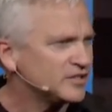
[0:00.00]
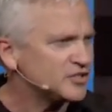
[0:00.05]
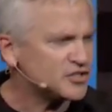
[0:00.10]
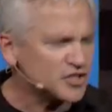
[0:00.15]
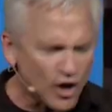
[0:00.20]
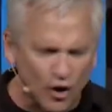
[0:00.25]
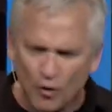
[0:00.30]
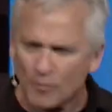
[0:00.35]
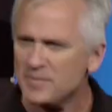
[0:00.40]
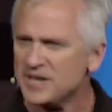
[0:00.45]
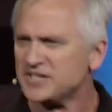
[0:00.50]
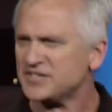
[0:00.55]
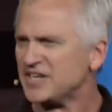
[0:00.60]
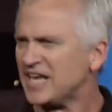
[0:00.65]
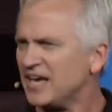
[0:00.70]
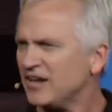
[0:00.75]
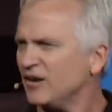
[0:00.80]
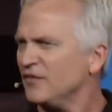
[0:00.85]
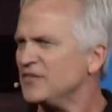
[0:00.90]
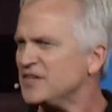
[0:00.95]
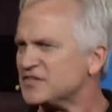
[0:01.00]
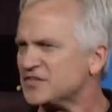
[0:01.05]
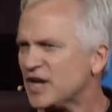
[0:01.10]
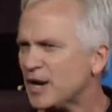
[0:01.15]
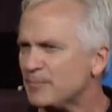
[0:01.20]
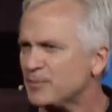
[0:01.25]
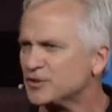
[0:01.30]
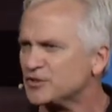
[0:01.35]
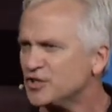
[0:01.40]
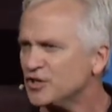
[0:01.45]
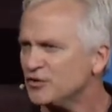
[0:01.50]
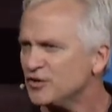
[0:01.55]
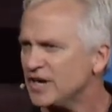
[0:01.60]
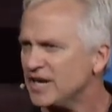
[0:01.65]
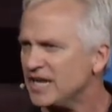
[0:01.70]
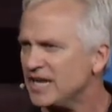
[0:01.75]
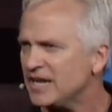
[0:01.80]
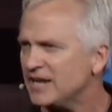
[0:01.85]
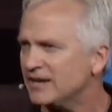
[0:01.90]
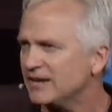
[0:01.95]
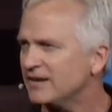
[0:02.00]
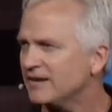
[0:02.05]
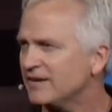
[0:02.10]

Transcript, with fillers: don't miss out on this opportunity.